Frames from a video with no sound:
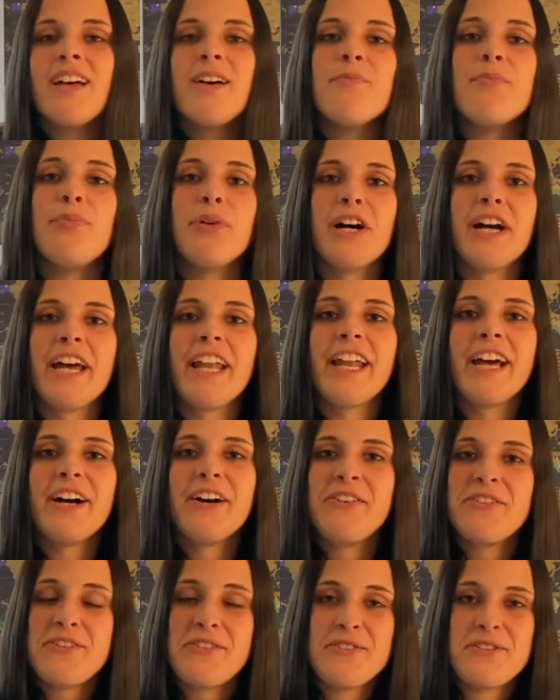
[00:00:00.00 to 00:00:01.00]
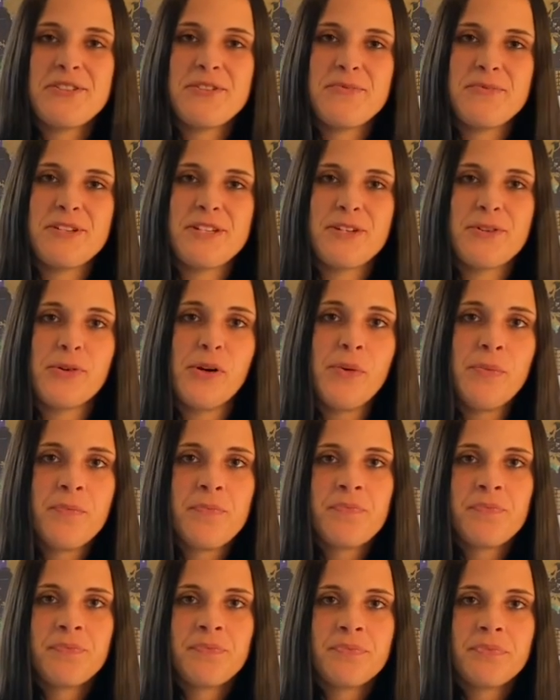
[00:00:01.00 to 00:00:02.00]
But it was still pretty cool.
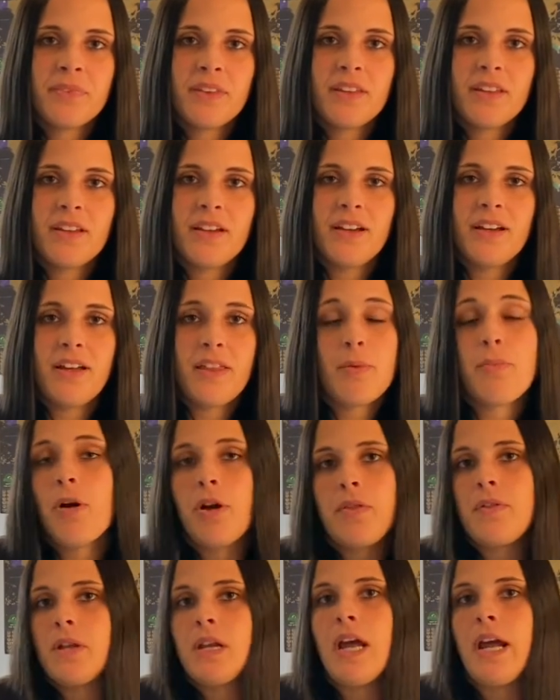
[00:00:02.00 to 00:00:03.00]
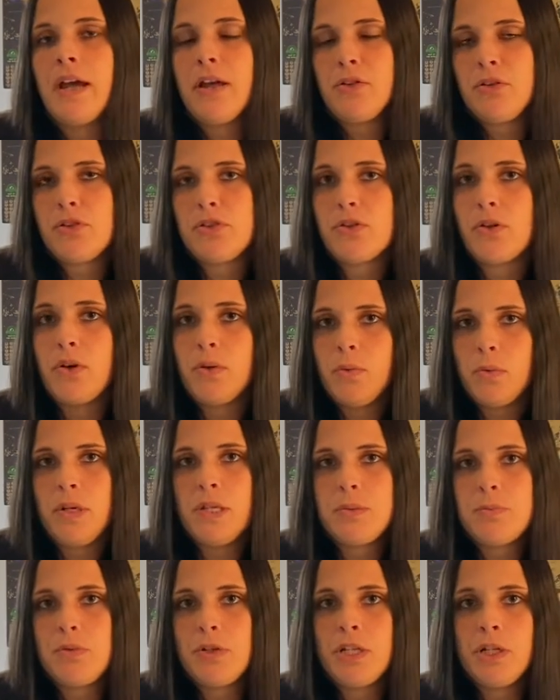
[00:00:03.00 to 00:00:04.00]
The part that I understood was
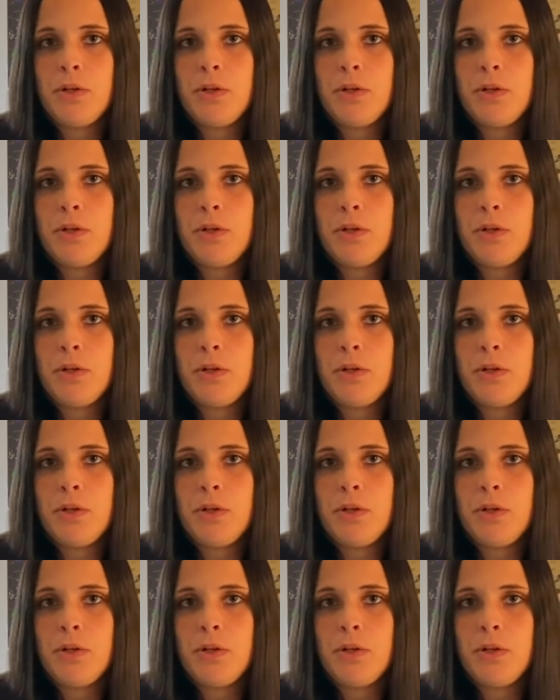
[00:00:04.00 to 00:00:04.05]
pretty